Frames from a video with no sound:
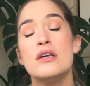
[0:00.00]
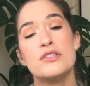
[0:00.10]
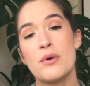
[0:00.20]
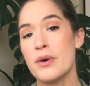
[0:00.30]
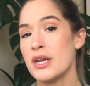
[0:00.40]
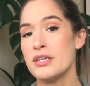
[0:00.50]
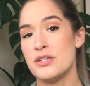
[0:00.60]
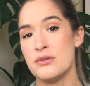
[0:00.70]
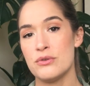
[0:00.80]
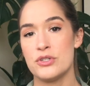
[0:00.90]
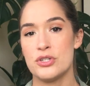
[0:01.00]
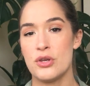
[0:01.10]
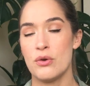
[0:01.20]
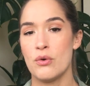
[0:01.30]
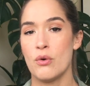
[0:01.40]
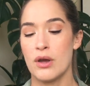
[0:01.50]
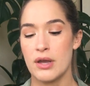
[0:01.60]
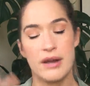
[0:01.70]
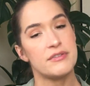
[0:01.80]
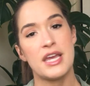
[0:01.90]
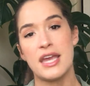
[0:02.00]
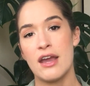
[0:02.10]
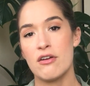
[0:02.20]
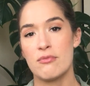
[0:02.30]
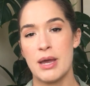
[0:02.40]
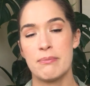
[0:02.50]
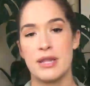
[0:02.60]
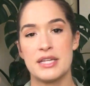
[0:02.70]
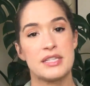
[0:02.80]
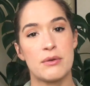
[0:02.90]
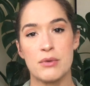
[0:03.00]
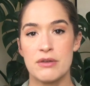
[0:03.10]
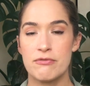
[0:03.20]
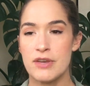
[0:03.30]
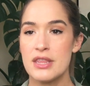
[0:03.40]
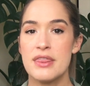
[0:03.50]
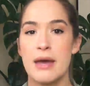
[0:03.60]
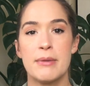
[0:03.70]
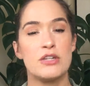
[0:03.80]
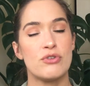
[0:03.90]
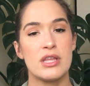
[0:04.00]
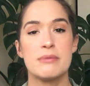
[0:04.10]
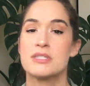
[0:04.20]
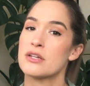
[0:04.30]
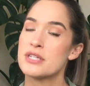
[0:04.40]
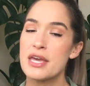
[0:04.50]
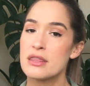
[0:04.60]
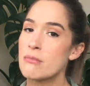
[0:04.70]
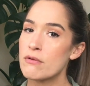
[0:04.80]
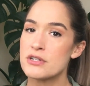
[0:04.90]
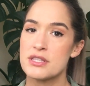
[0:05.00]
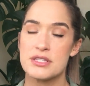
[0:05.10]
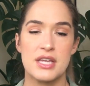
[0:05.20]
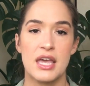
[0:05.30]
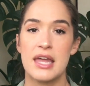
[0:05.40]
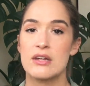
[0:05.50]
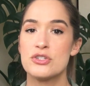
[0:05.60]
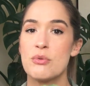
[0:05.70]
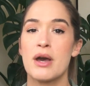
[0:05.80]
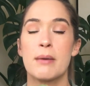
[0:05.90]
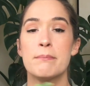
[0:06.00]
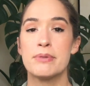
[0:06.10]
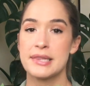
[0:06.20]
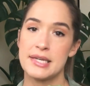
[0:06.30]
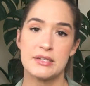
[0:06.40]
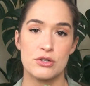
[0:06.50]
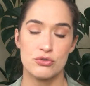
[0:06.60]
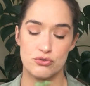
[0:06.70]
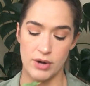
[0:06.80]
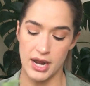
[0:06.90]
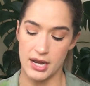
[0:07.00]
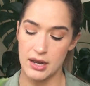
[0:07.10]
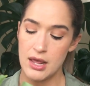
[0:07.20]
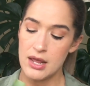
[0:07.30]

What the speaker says: So what I do to kind of take care of my plants and refeed them and drain them is I'll take them over to the sink and I'll do a complete drain.